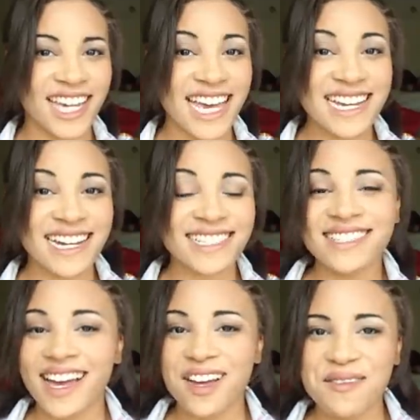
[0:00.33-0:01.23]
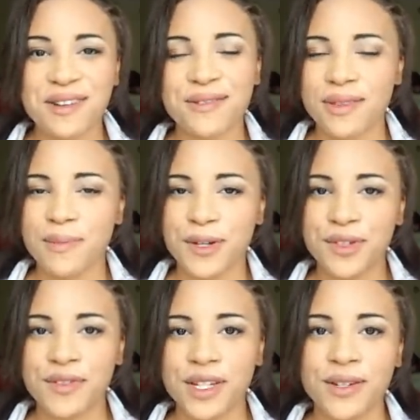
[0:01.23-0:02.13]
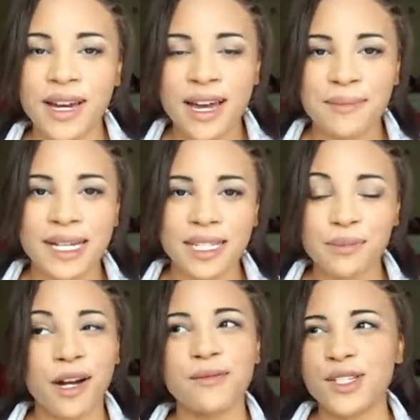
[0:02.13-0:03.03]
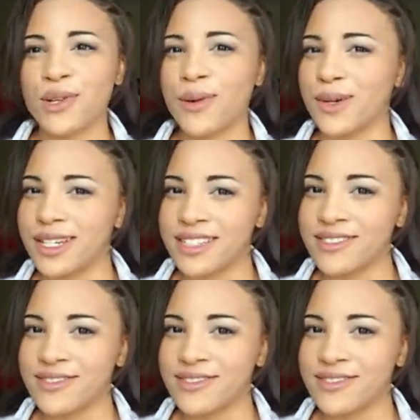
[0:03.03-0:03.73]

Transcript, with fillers: Hey guys, I'm here with the book review because I promised you I would.